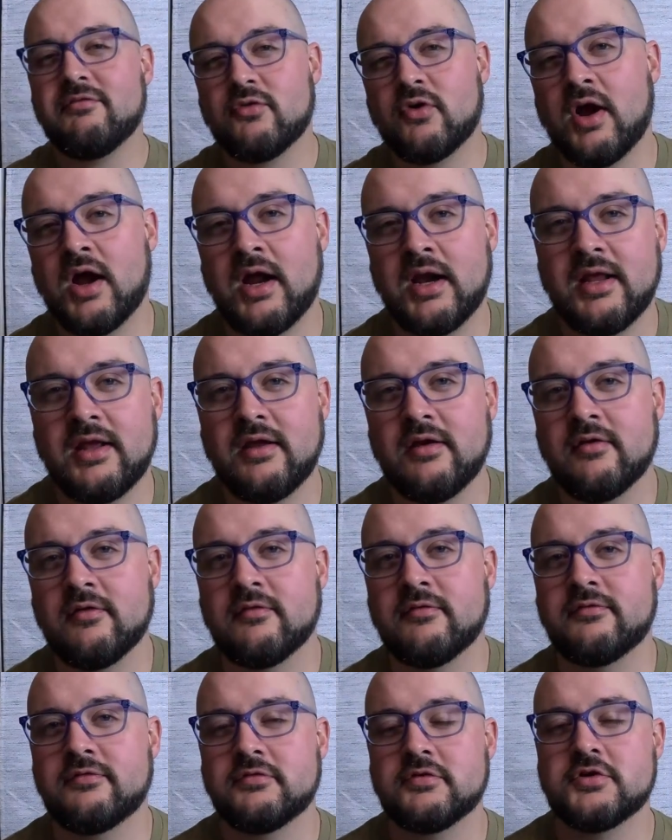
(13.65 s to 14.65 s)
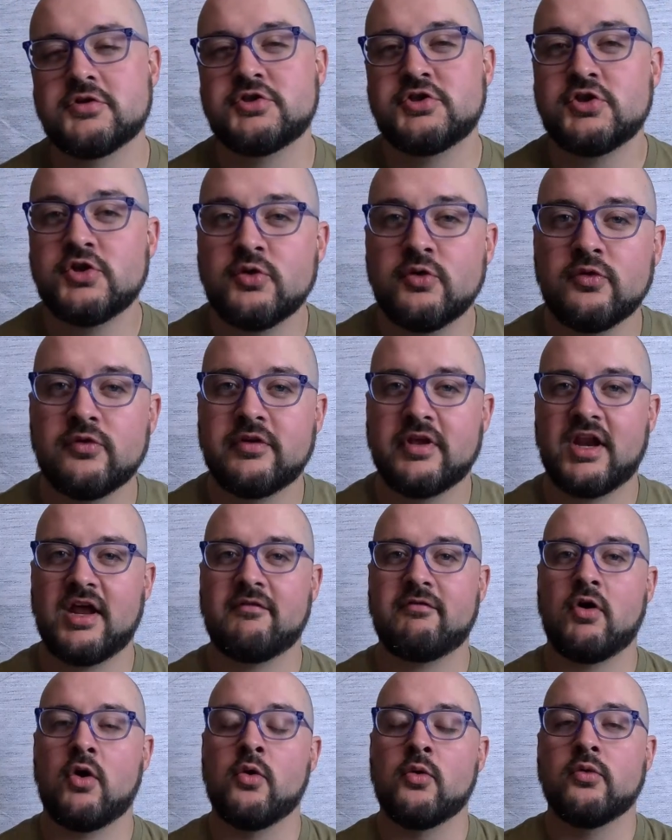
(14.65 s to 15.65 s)
variety of shoes that
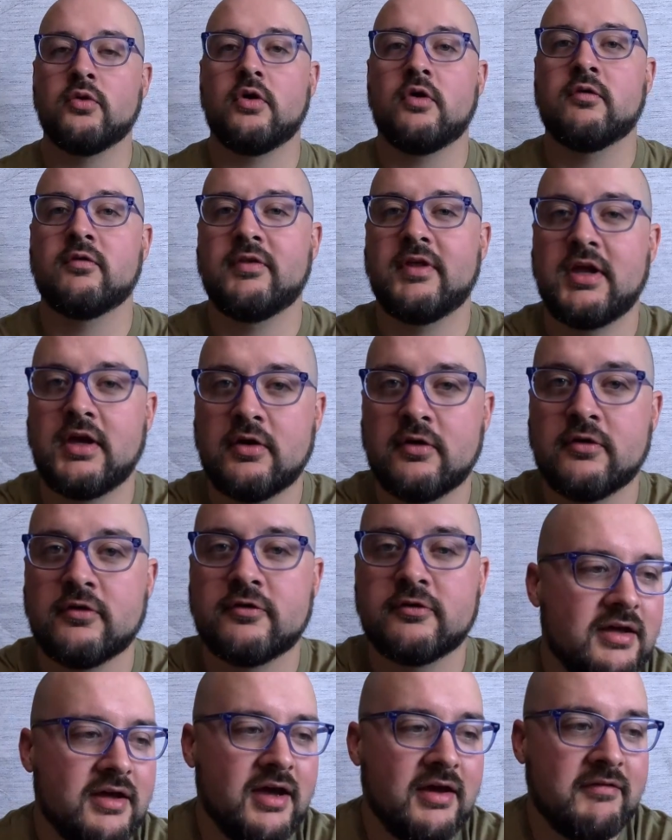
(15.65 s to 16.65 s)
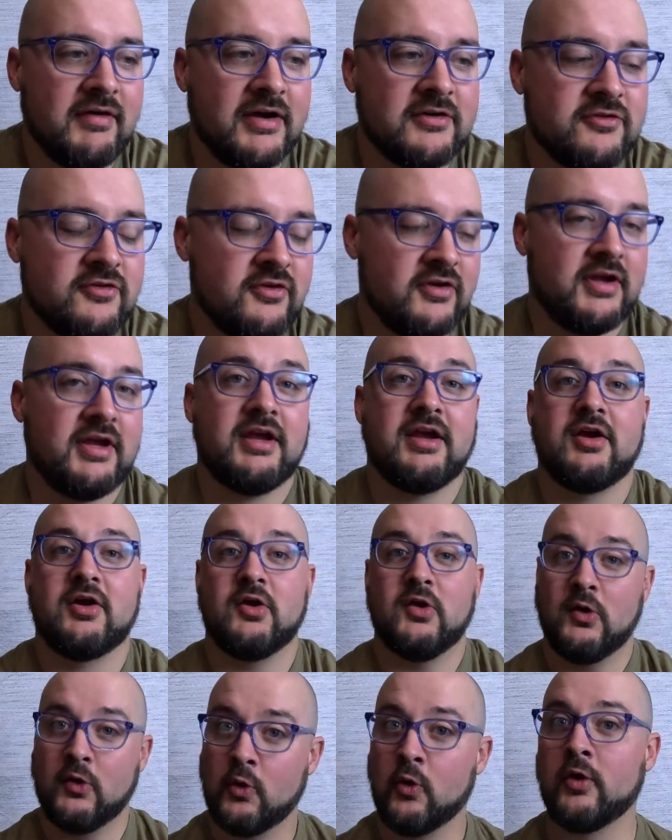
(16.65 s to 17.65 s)
I've owned over the years. I'm actually
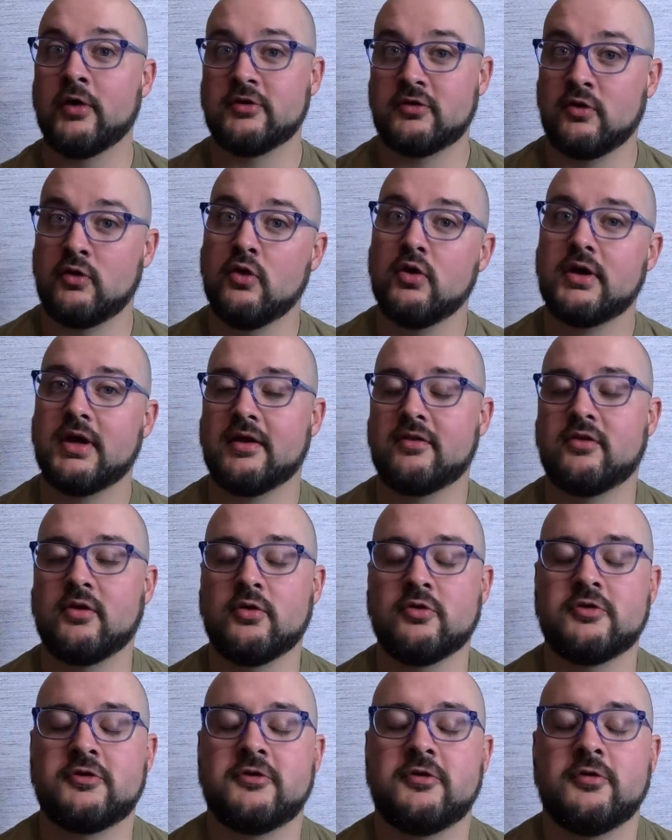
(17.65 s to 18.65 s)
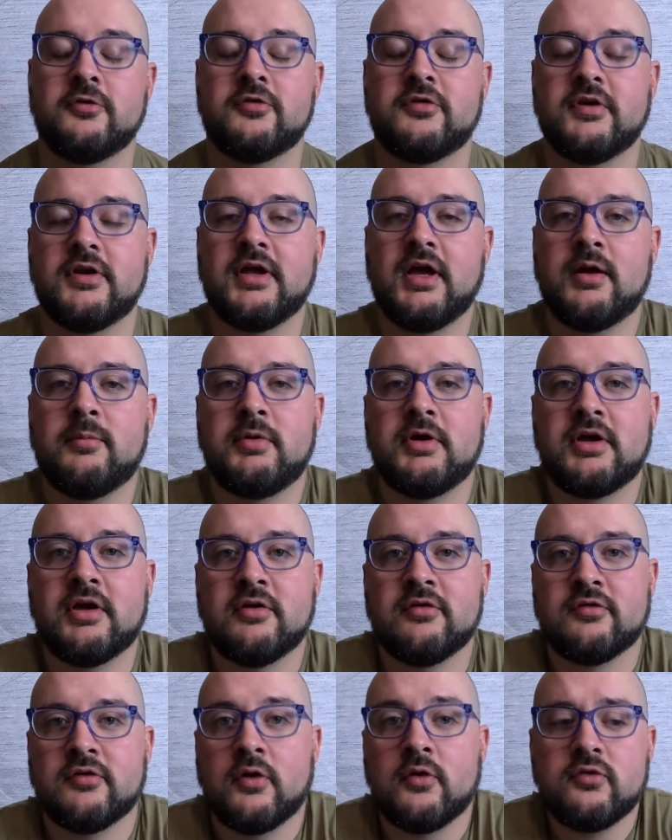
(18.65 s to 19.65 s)
going to look at those shoes today
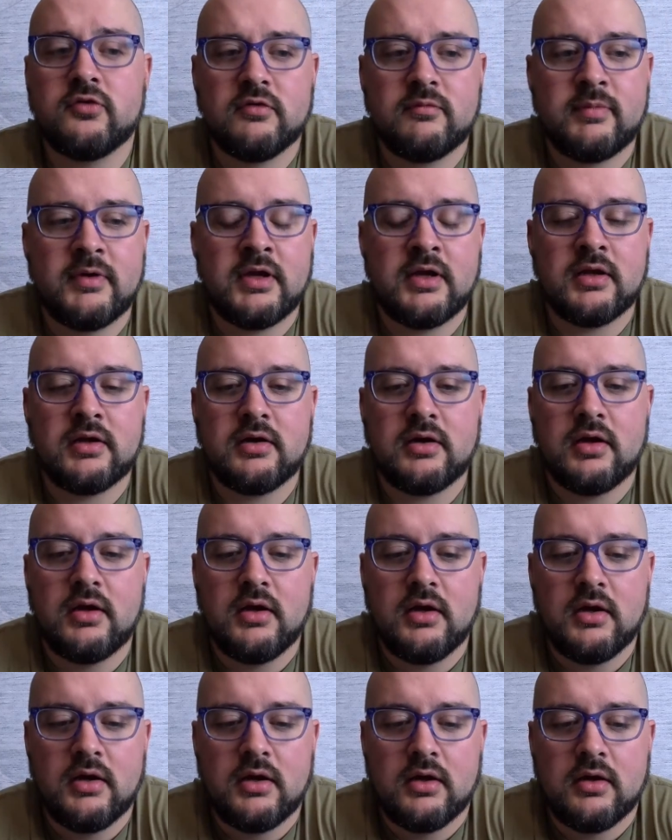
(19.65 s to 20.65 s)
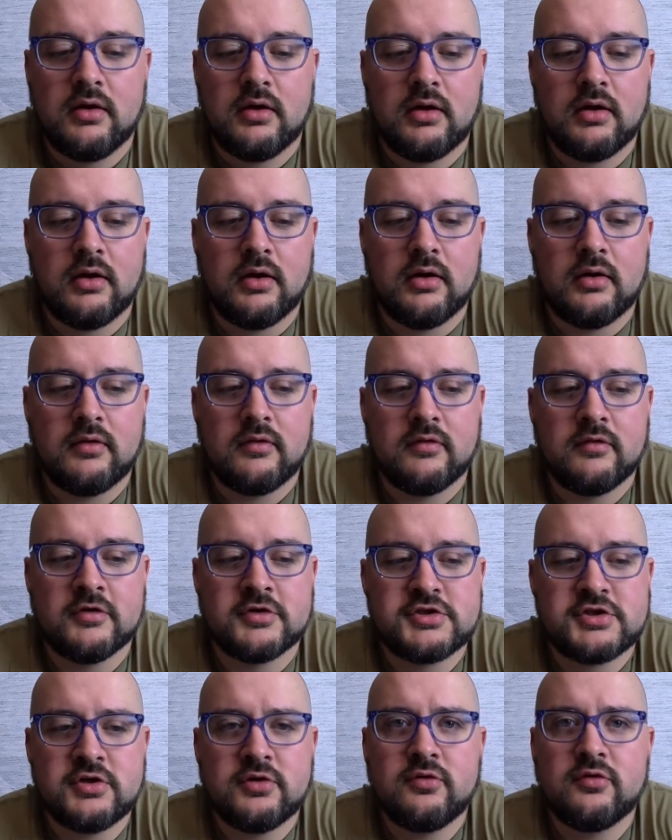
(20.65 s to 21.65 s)
because those have been the
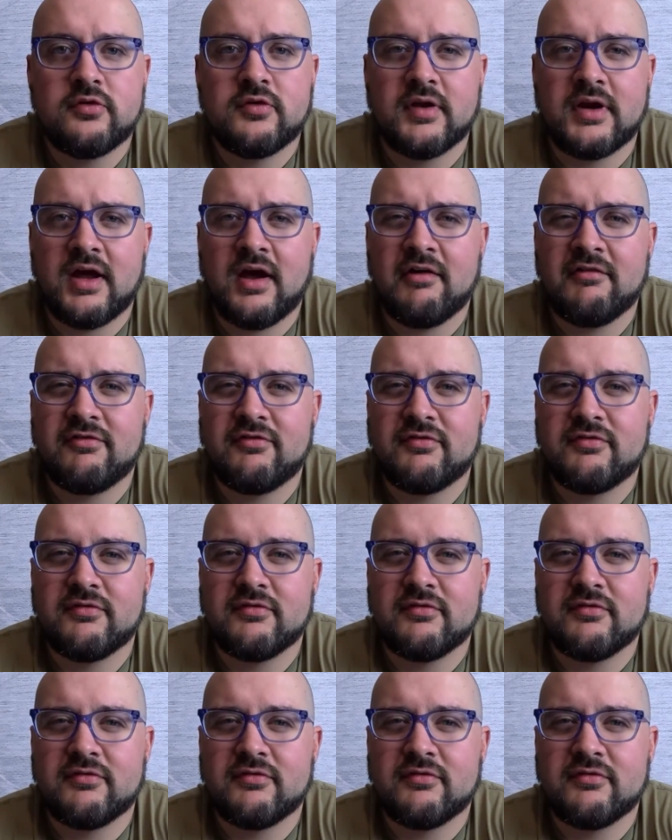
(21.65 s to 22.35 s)
shoes that I've